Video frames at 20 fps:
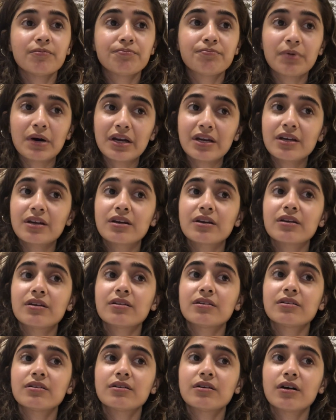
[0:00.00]
But in
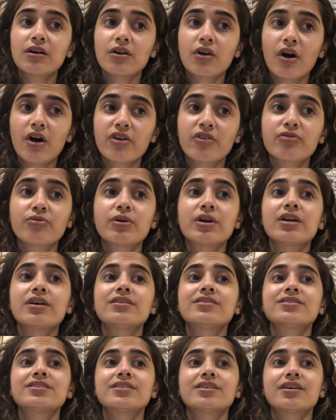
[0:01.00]
a lot of
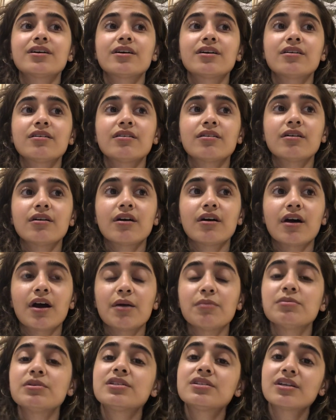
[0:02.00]
ways,
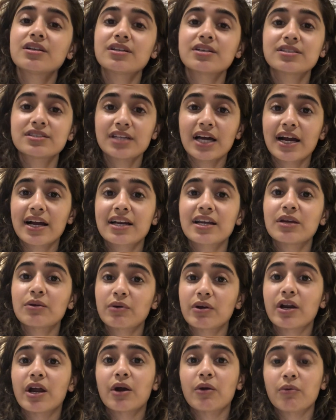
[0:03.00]
I'm still exactly
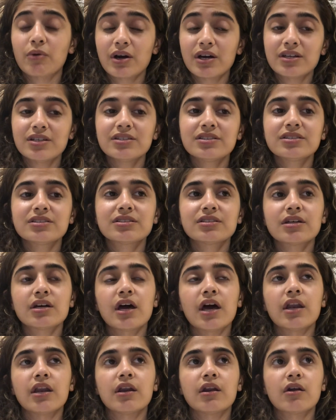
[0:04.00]
where I was.
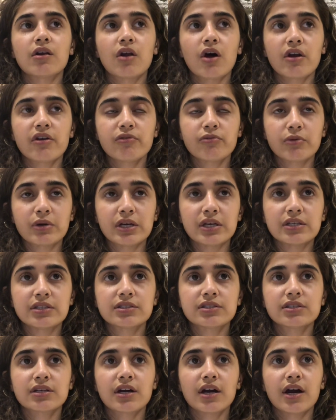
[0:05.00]
And in a lot of
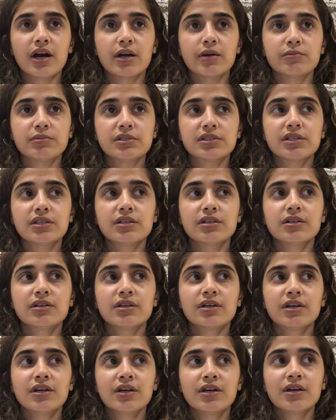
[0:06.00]
ways, I'm still
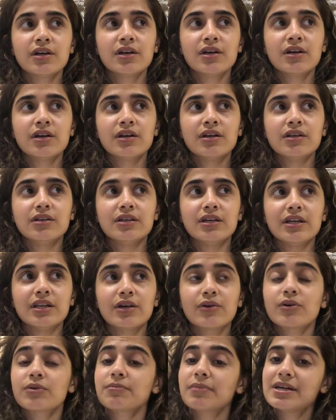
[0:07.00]

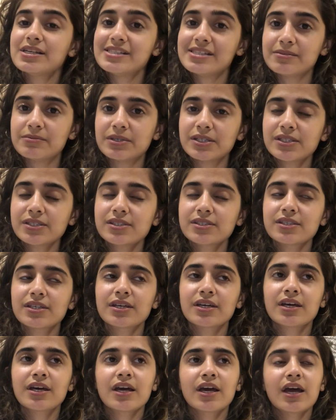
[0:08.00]
dealing with my demons.
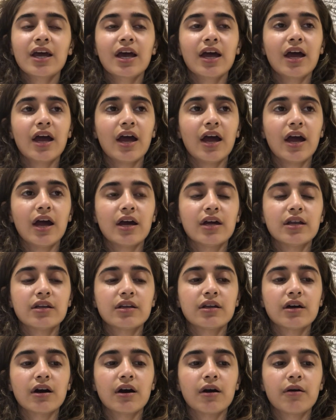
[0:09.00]

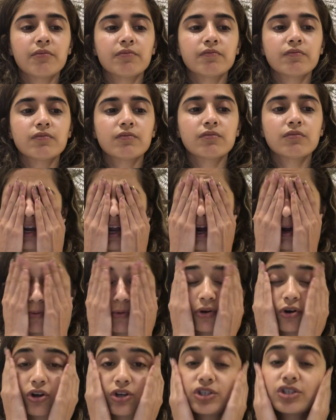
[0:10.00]
And I
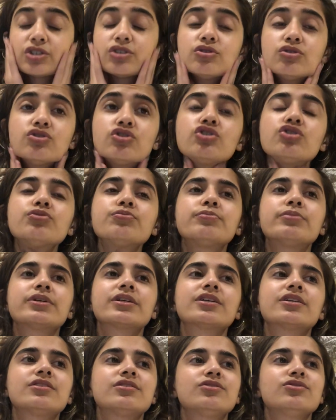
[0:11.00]
went onto YouTube
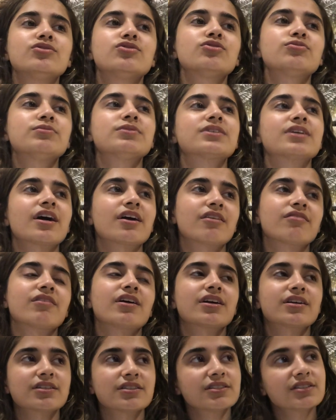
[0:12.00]
because YouTube is kind of
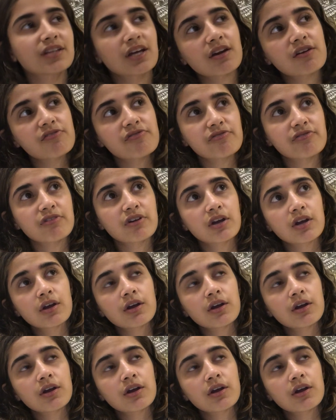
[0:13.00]
like a safe